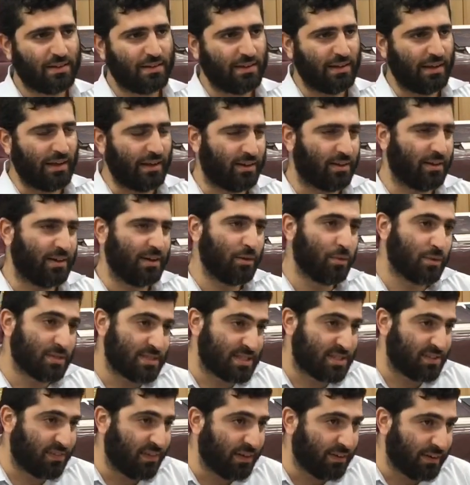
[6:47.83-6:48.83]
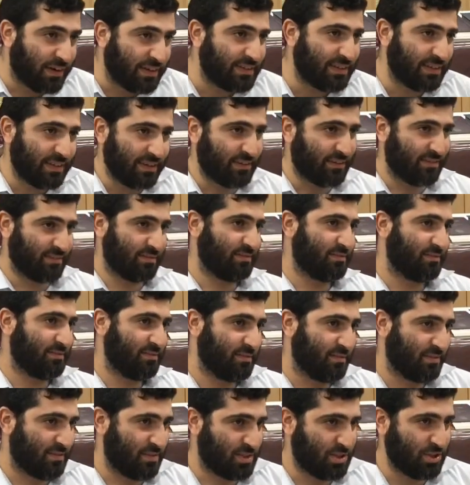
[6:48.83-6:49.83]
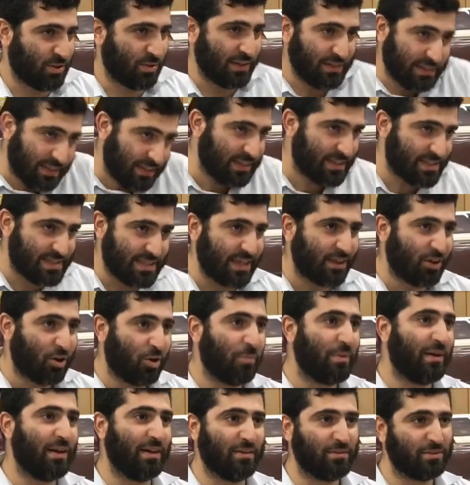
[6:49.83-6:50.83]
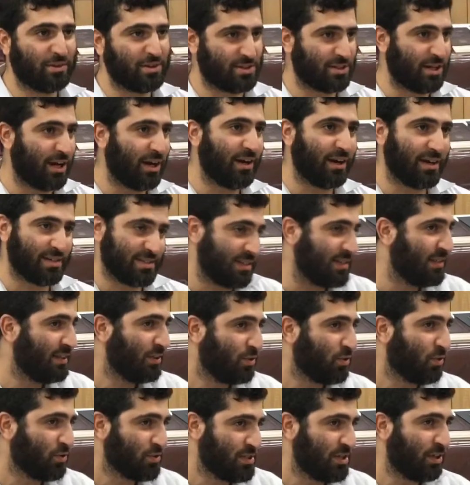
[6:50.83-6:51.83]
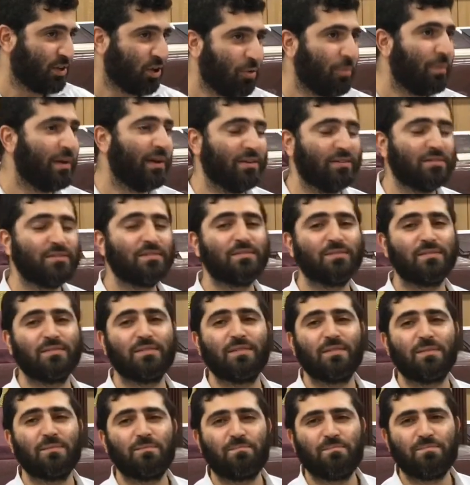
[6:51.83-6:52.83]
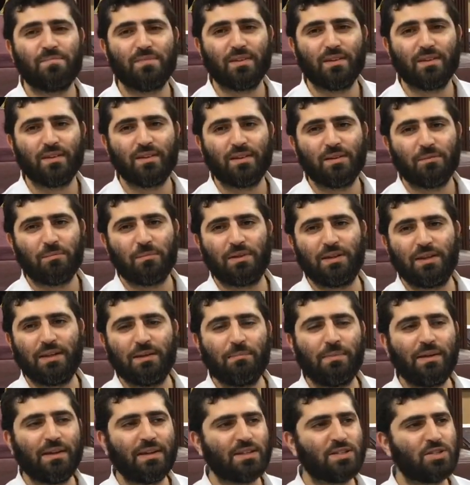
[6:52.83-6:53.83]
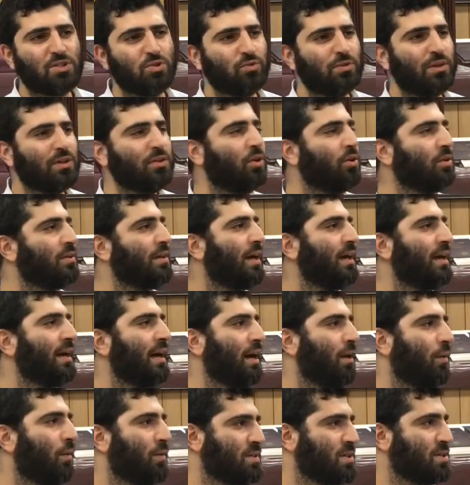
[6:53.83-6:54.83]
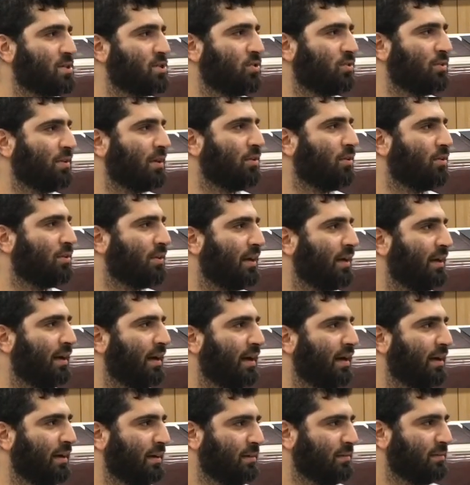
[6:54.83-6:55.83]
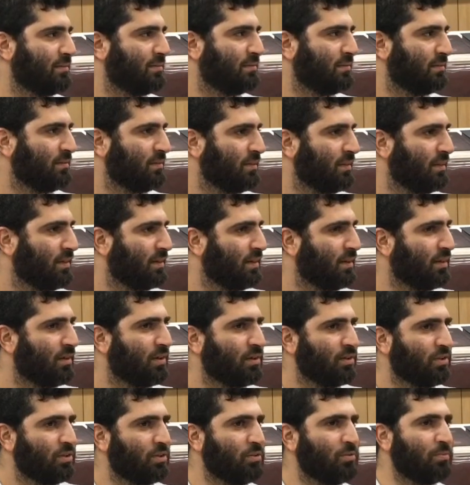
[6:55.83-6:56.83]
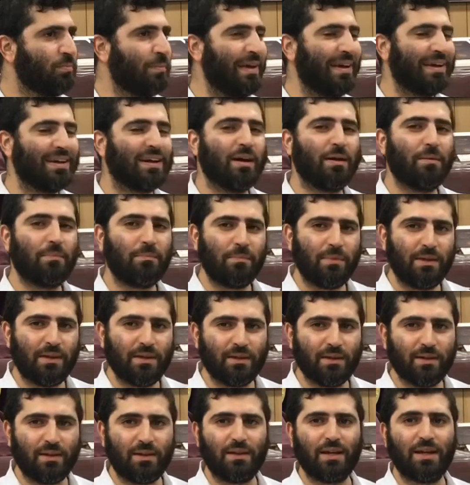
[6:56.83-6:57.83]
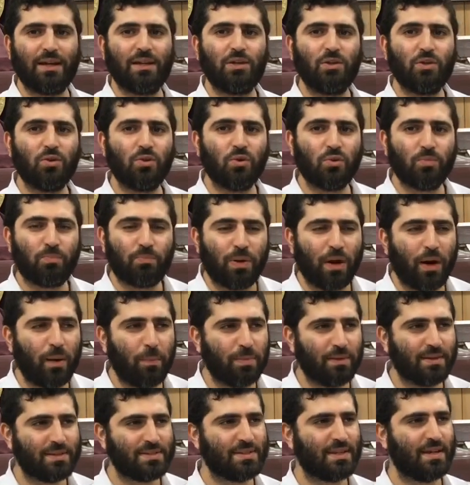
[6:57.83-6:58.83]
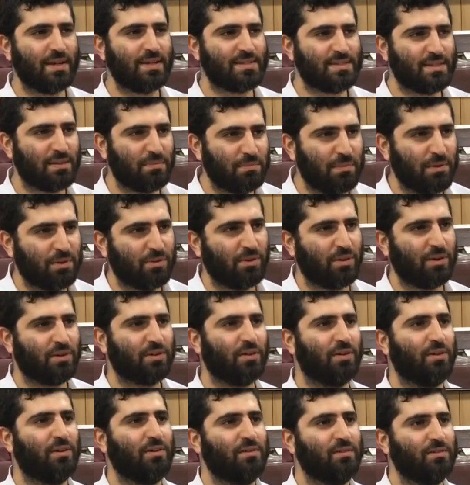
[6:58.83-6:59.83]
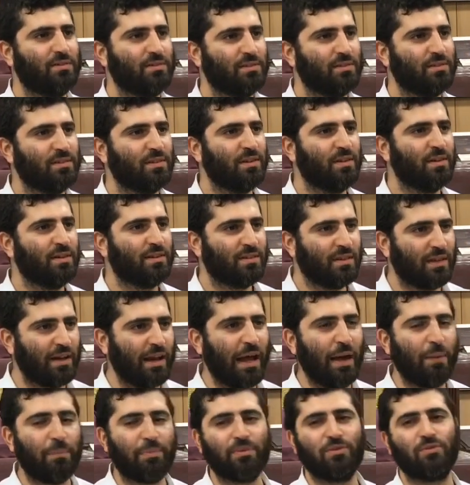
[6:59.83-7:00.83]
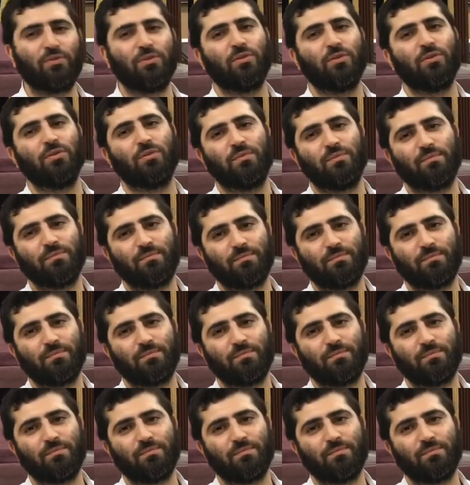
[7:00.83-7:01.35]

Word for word: He could, he was Faradi. So he didn't say Gomel, because car accident you don't say Gomel. But he made a Surat Hodaya. What is Surat Hodaya? You make a meal and you publicize the miracle that happened to you.